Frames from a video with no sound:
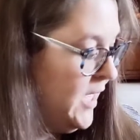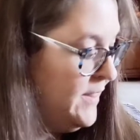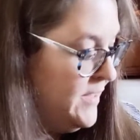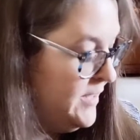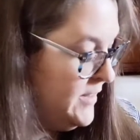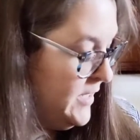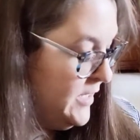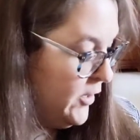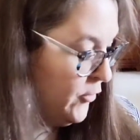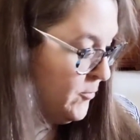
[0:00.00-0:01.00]
And then
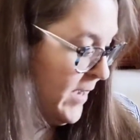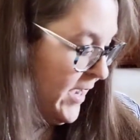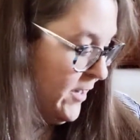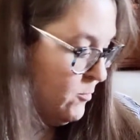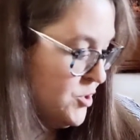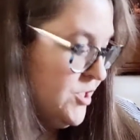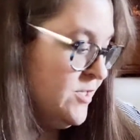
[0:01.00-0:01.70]
the other bag, which